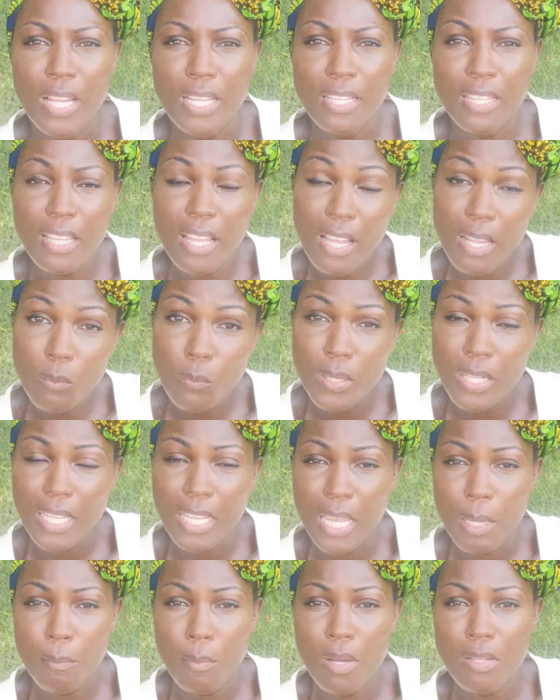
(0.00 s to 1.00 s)
And then when
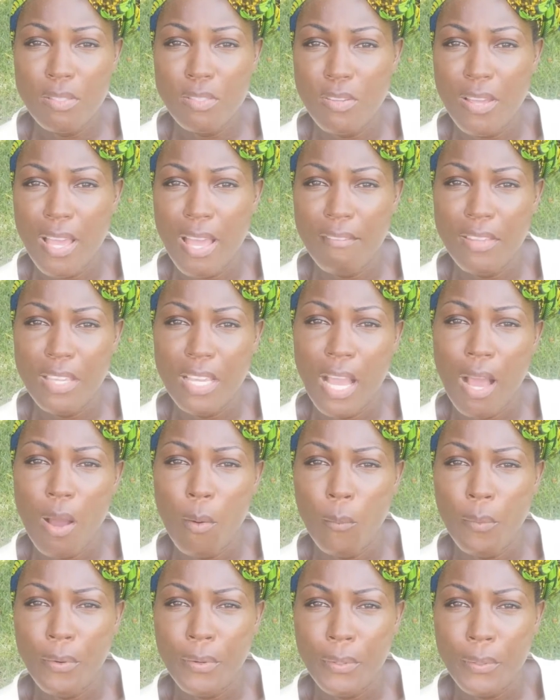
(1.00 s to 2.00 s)
it came on to having
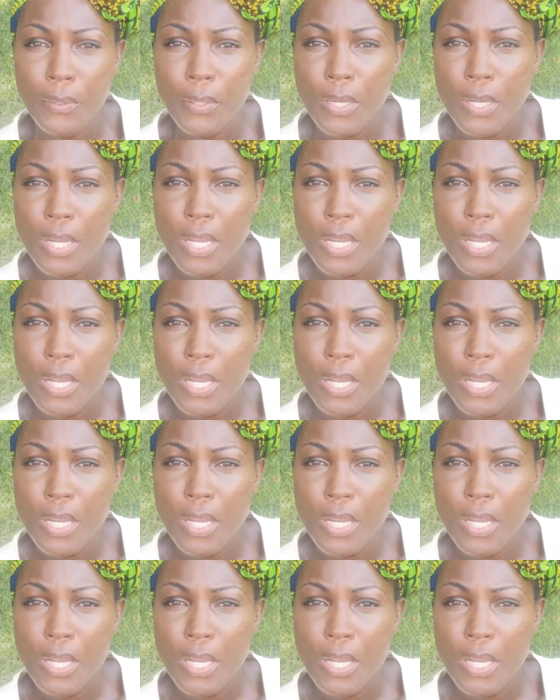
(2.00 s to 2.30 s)
our